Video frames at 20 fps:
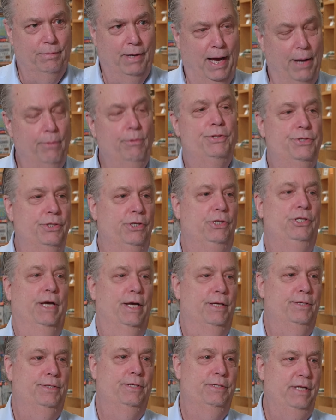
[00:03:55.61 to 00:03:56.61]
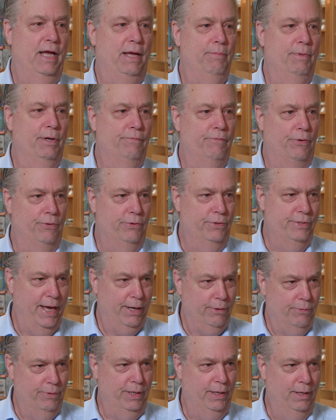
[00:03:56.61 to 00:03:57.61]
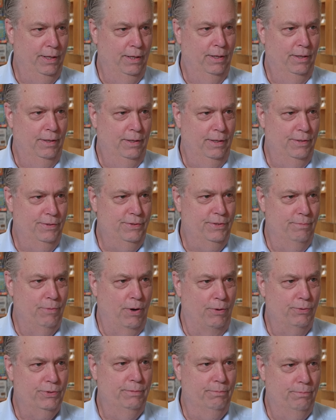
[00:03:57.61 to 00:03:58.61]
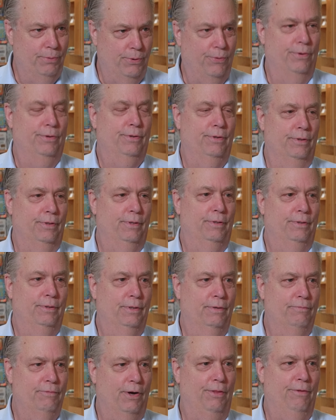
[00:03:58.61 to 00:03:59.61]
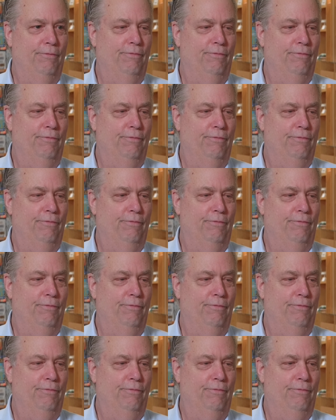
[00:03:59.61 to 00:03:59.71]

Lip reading: I would suggest the statement of owner's equity is the most important of all the